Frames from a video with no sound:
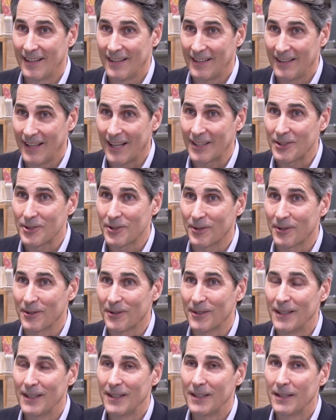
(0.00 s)
lecture
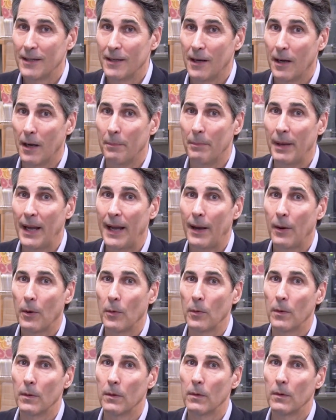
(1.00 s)

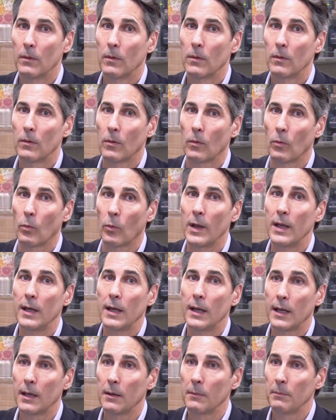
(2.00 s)
about
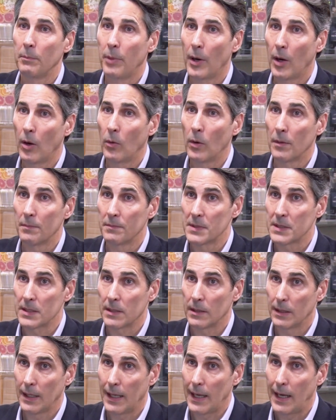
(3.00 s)
reading poems
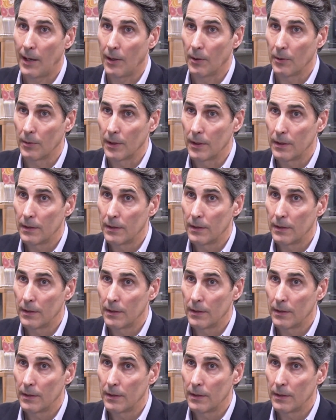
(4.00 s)
aloud,